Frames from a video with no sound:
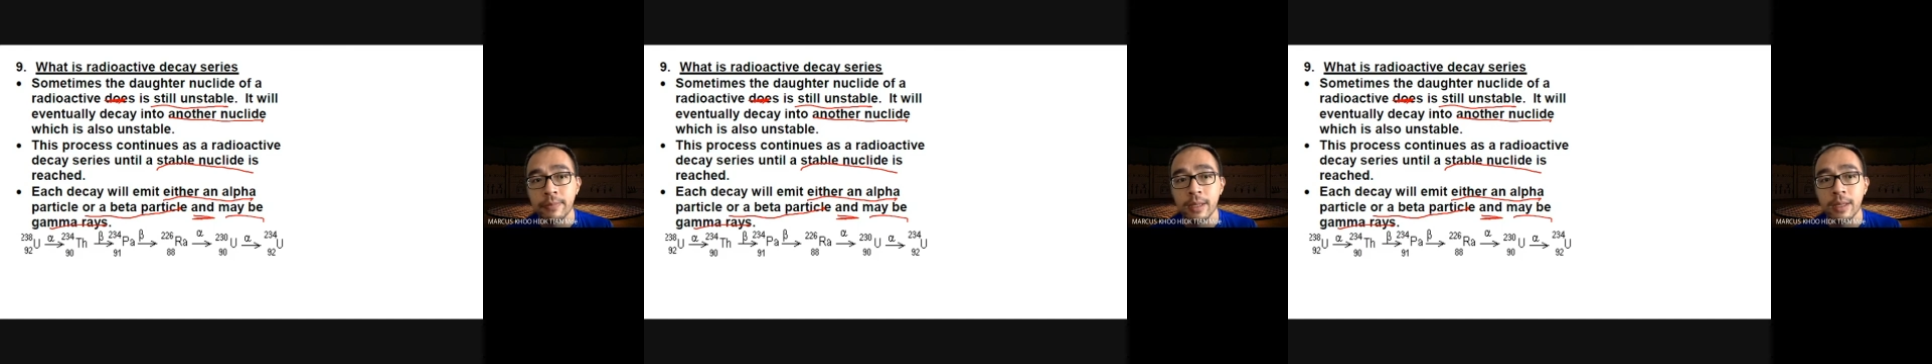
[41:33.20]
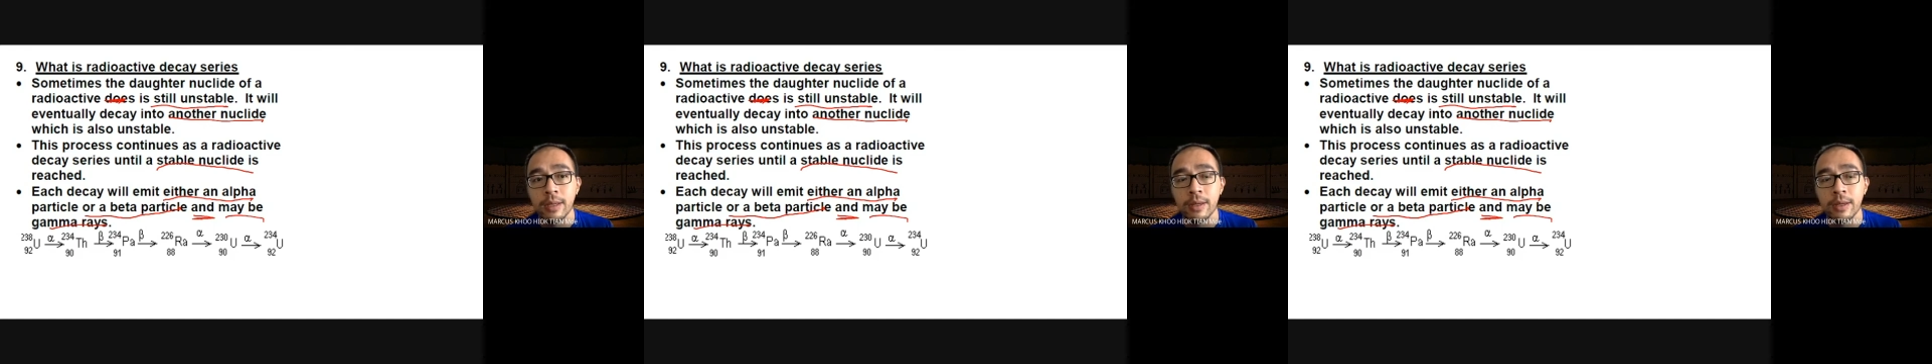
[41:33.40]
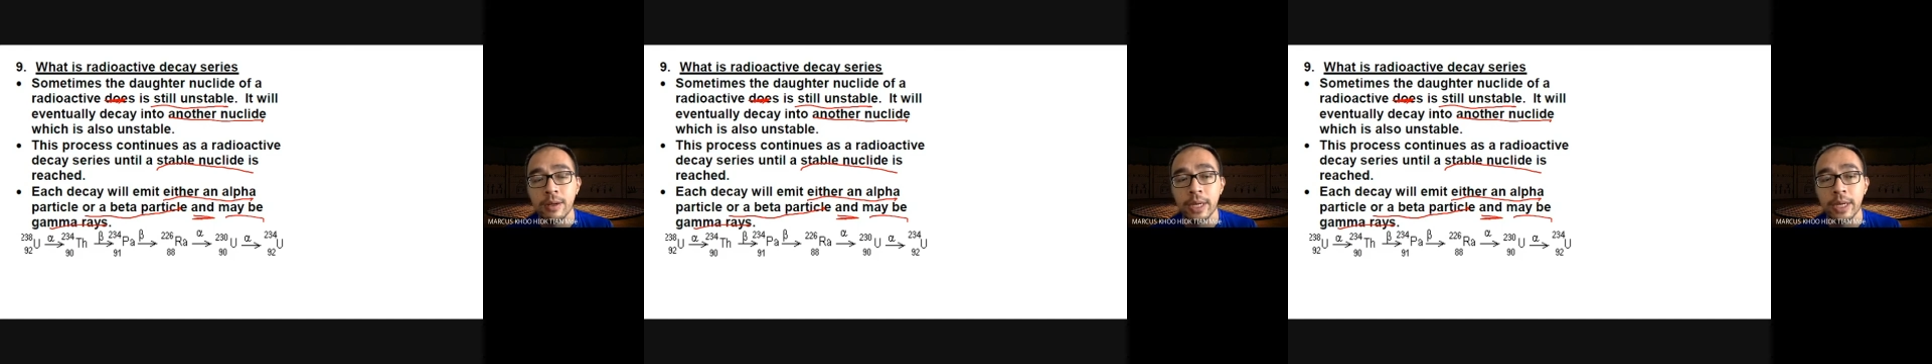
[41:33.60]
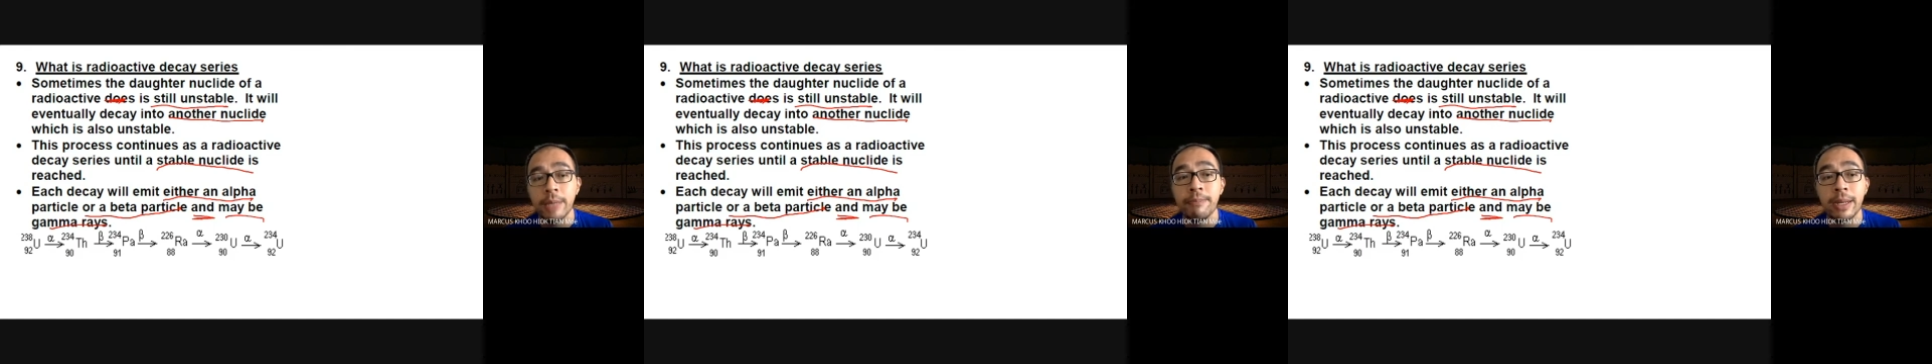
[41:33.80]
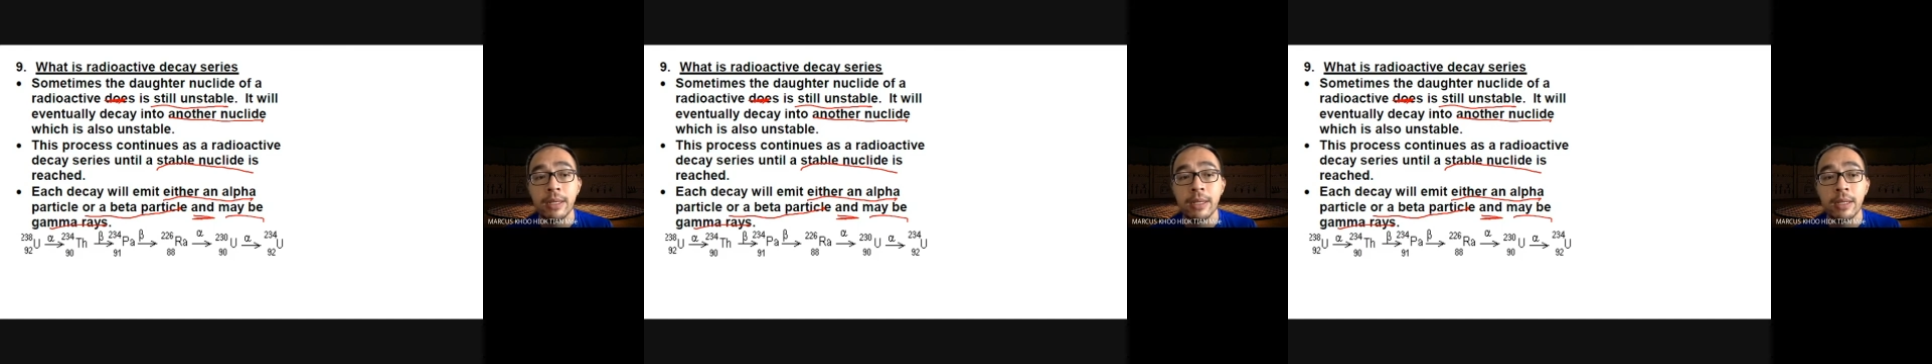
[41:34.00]
Okay,
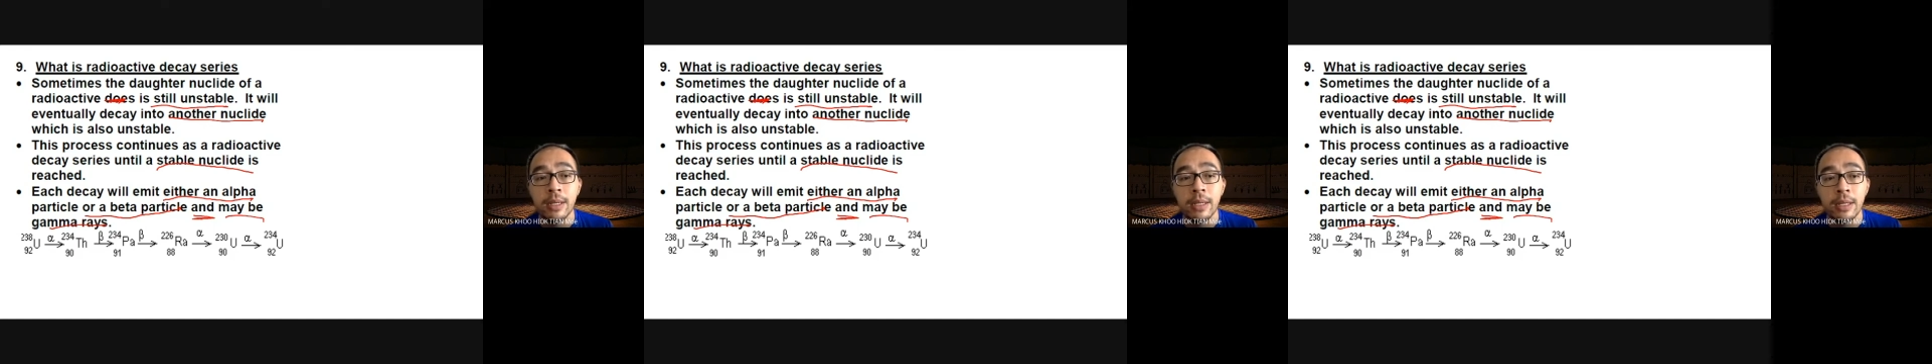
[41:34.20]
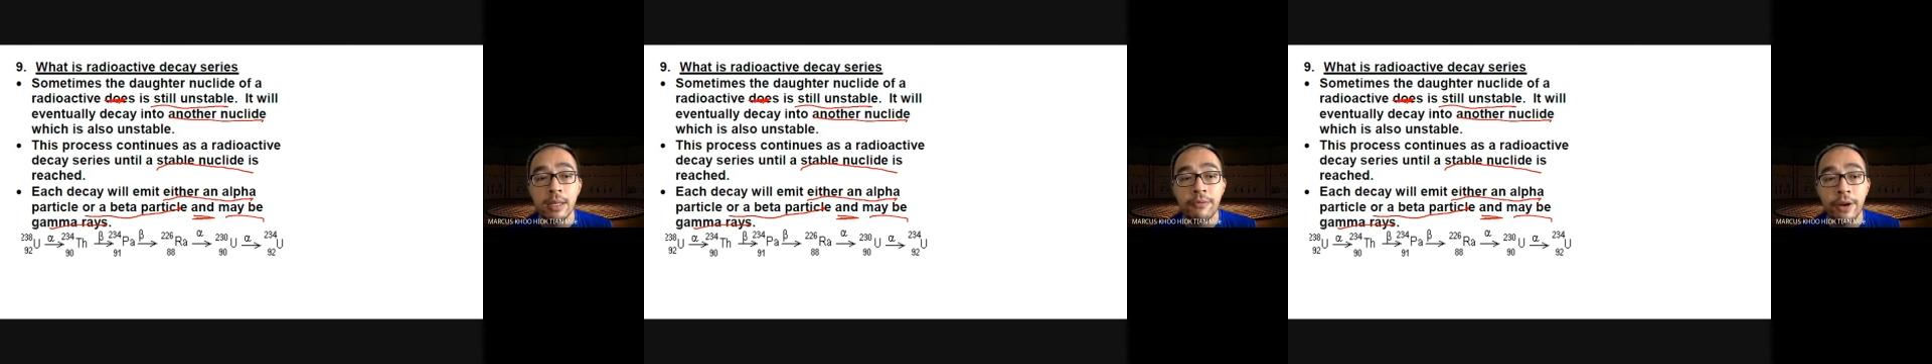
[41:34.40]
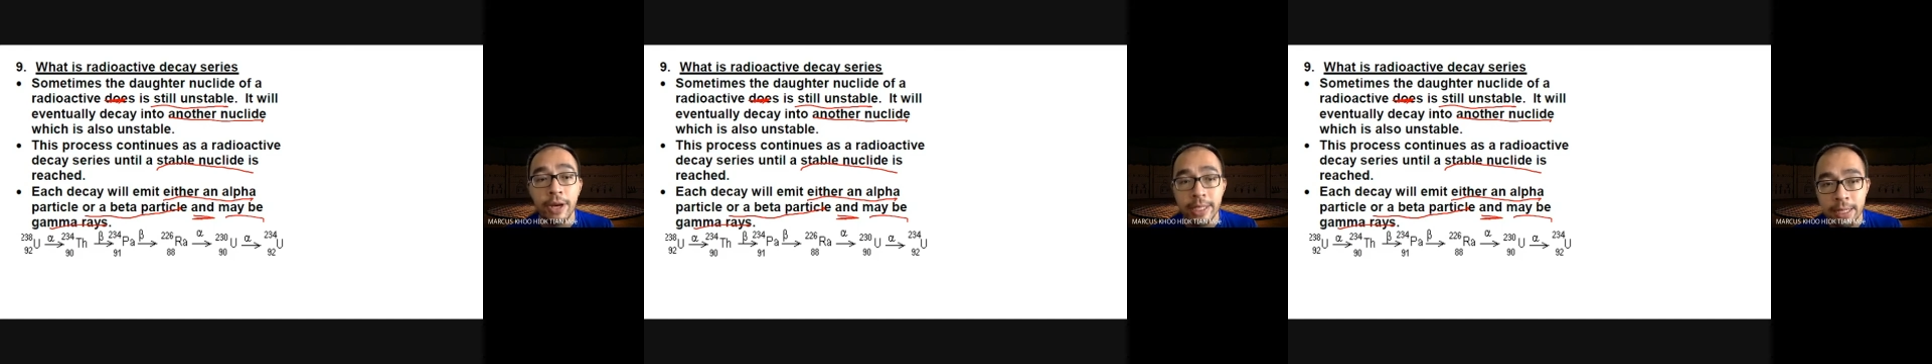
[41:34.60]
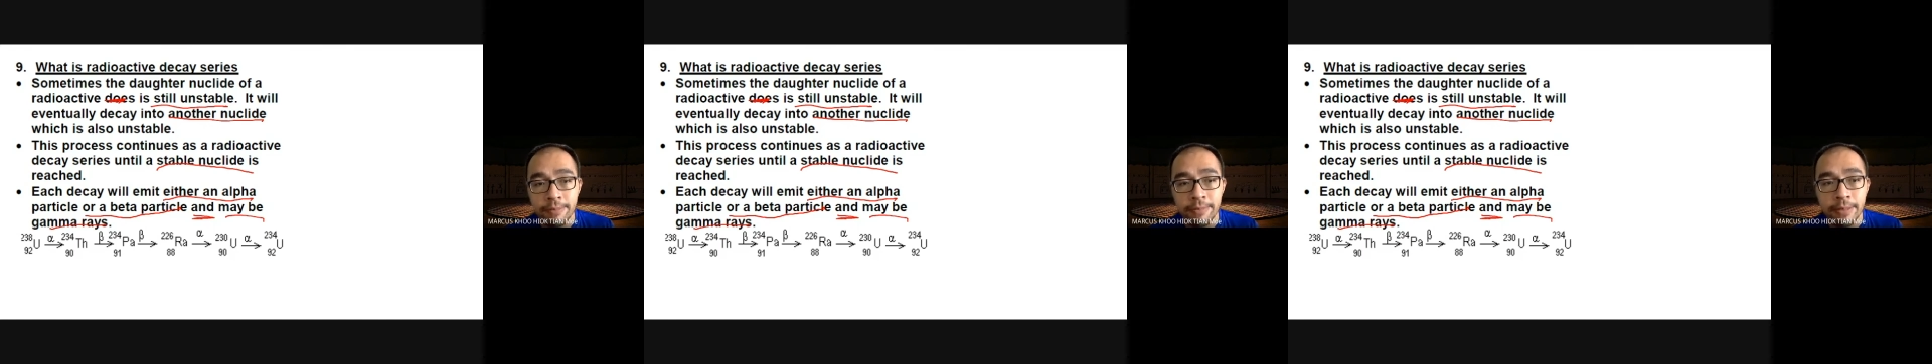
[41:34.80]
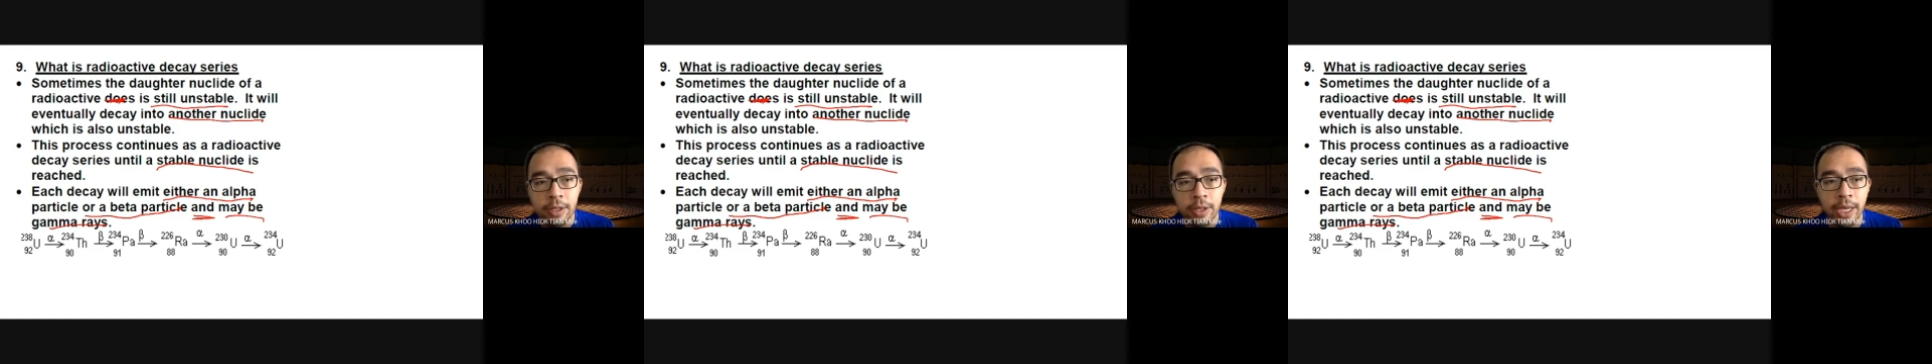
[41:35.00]
but for
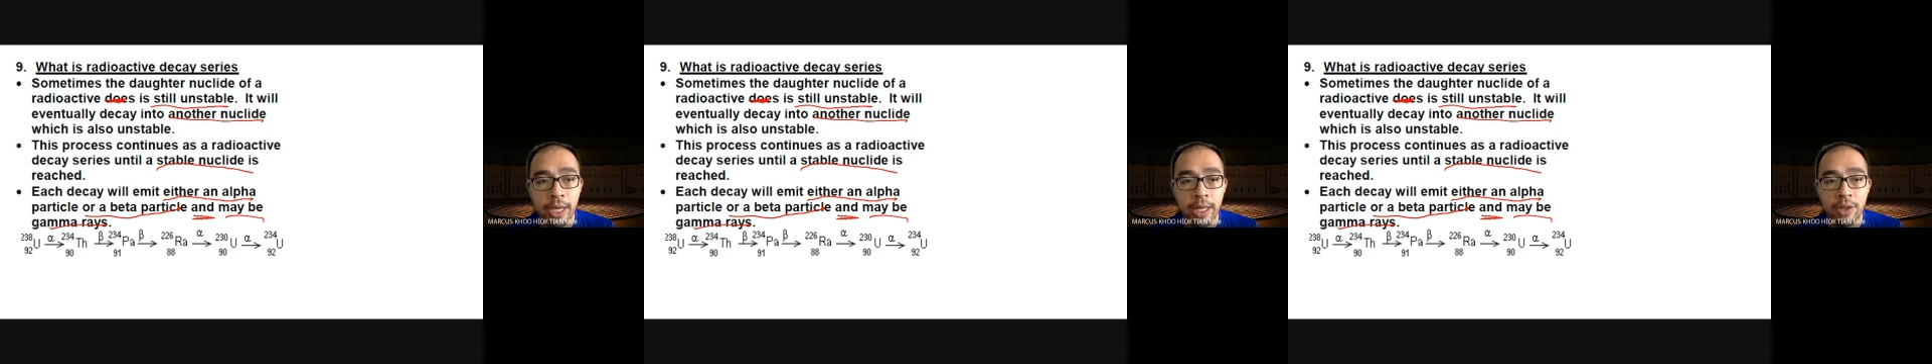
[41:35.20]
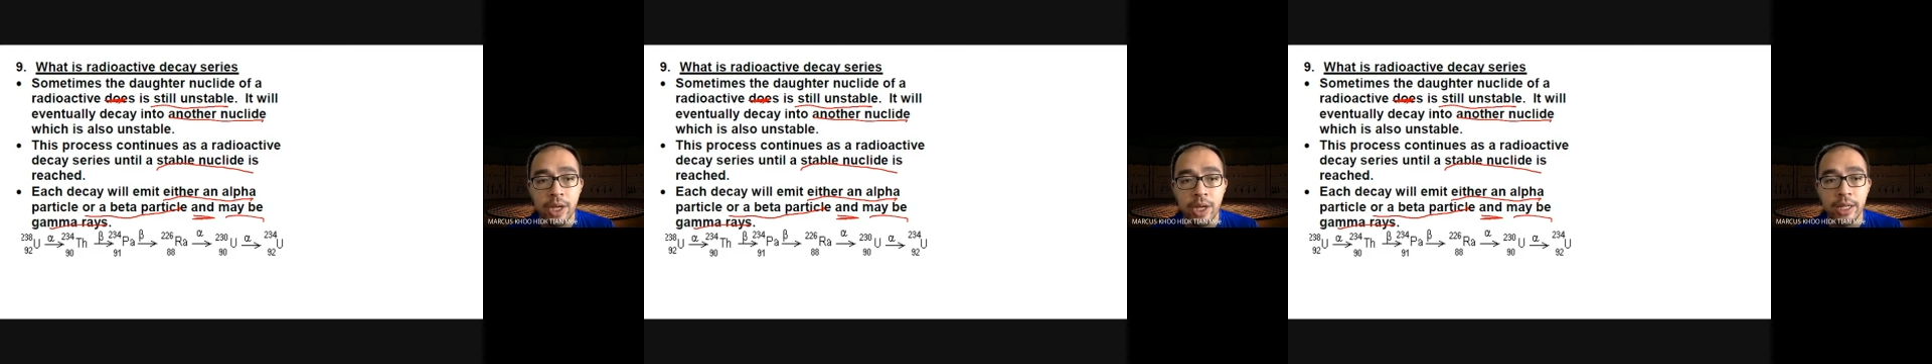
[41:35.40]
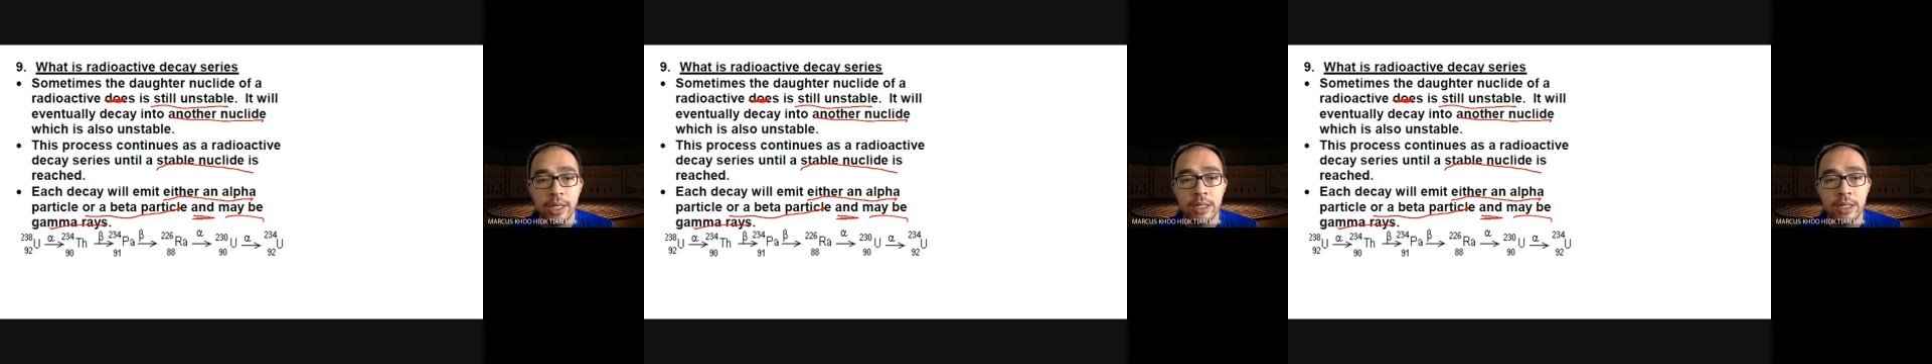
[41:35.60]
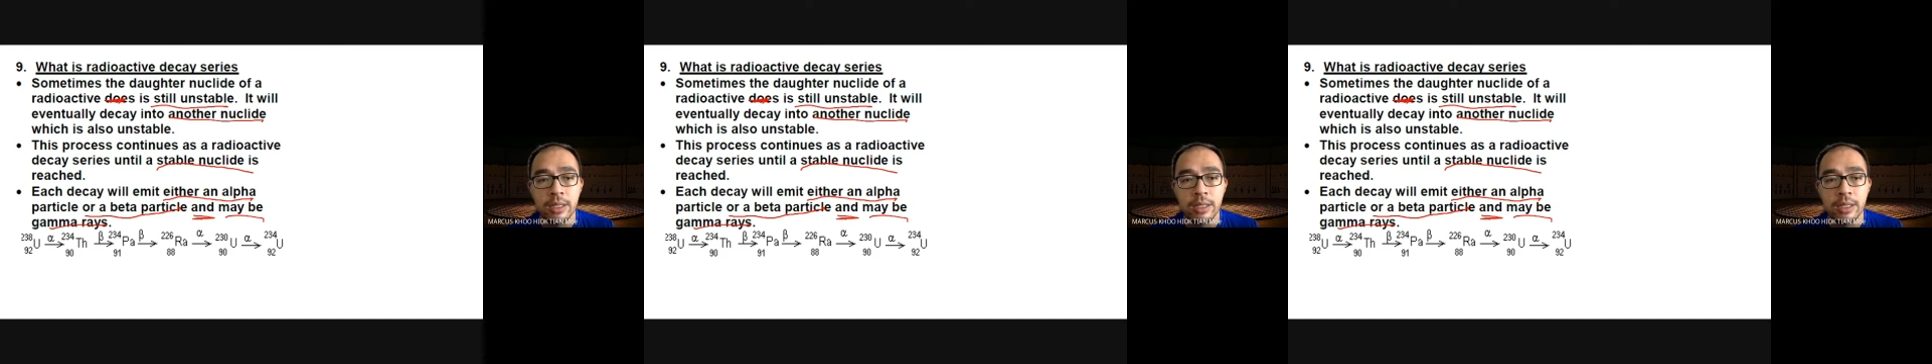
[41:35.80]
example, okay, look at this,